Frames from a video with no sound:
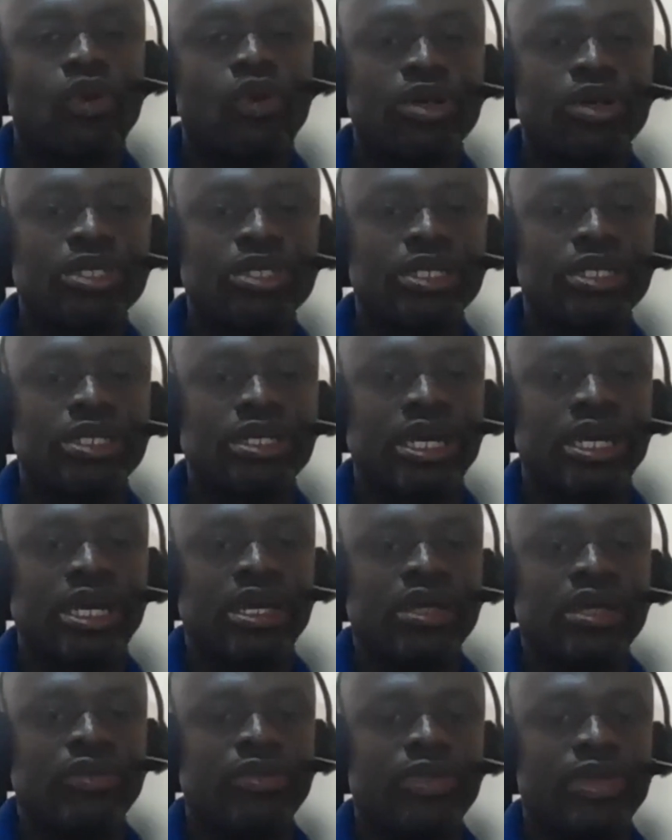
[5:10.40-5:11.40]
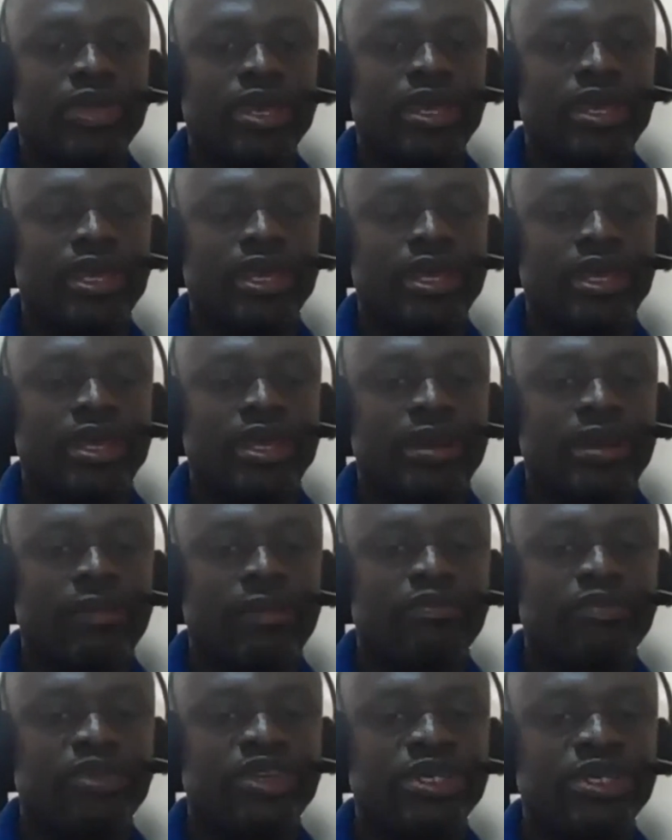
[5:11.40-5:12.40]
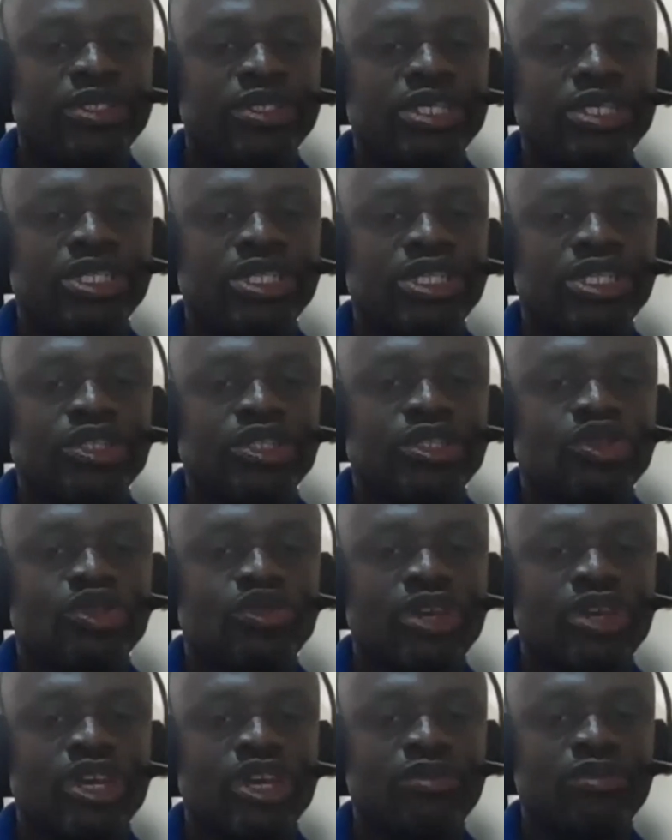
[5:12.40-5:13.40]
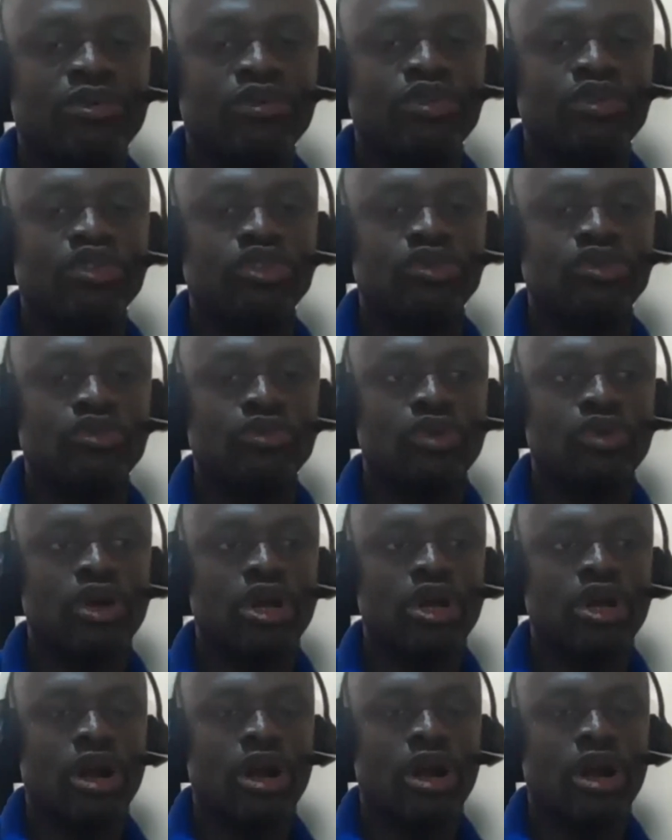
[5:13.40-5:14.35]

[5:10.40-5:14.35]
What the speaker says: wanted the PCTs to be able to